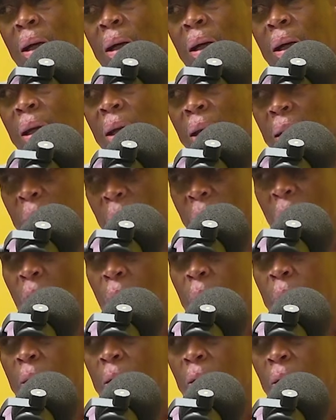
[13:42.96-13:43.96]
In my
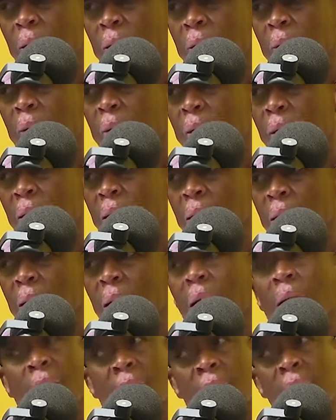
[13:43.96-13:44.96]
opinion,
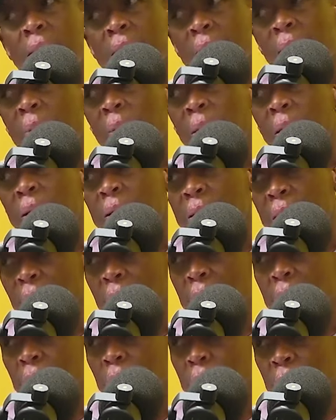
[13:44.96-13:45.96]
his dribbling he started
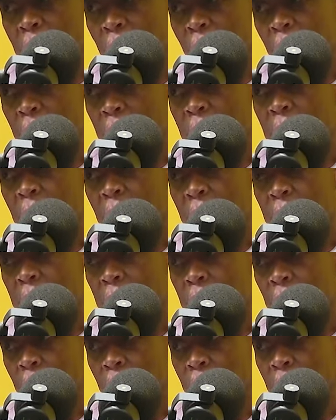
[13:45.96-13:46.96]
to
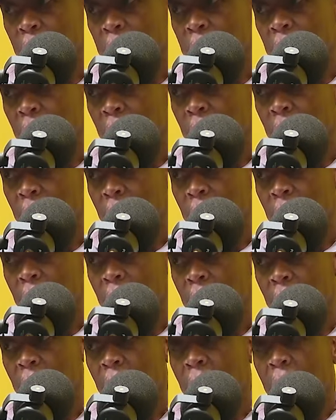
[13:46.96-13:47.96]
deteriorate.
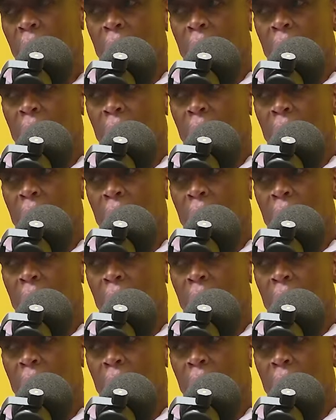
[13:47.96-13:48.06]
Whoa, whoa,